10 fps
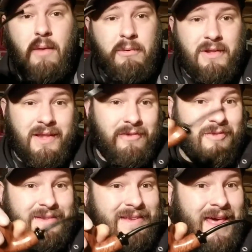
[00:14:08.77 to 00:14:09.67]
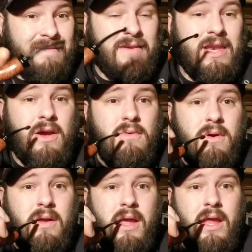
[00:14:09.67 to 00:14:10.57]
I'll put the link right to that
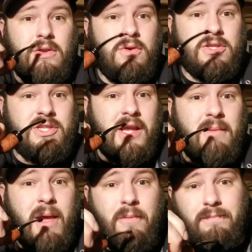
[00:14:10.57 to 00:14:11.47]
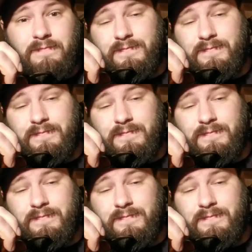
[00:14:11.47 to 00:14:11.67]
video, and you can check him out.